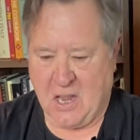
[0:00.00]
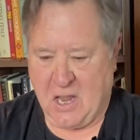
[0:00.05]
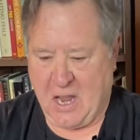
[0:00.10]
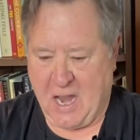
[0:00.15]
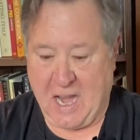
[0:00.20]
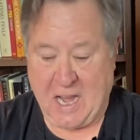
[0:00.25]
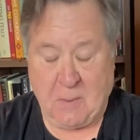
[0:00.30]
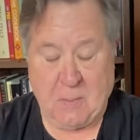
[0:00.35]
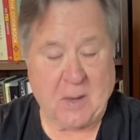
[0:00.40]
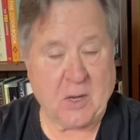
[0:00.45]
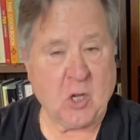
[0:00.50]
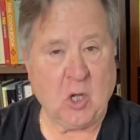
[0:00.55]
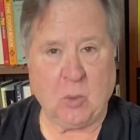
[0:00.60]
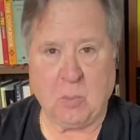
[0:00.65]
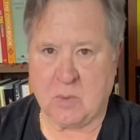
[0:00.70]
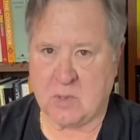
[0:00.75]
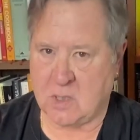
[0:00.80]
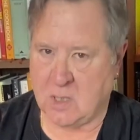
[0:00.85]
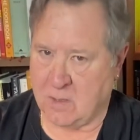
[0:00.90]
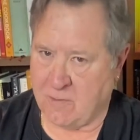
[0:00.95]
Anyway,
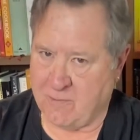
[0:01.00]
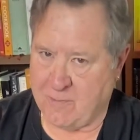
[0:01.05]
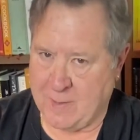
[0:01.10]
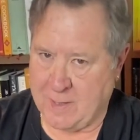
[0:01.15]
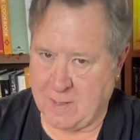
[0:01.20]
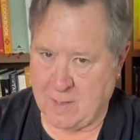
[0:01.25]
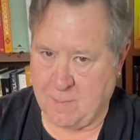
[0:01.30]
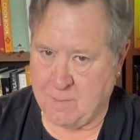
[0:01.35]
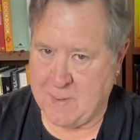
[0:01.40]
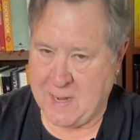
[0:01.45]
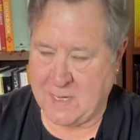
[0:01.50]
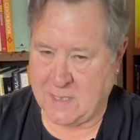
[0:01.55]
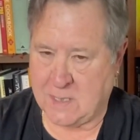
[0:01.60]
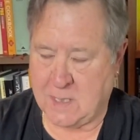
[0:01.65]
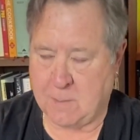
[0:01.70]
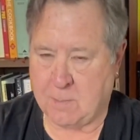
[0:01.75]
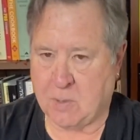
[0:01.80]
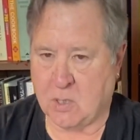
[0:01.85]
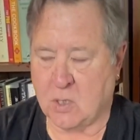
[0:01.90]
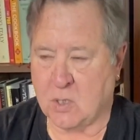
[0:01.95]
Coleman's an
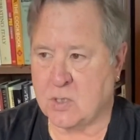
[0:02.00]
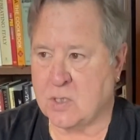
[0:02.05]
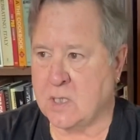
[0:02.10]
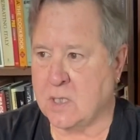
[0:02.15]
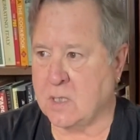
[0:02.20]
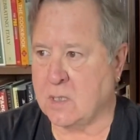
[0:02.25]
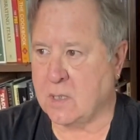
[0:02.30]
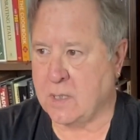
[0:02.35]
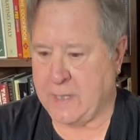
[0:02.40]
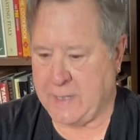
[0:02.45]
amazing person,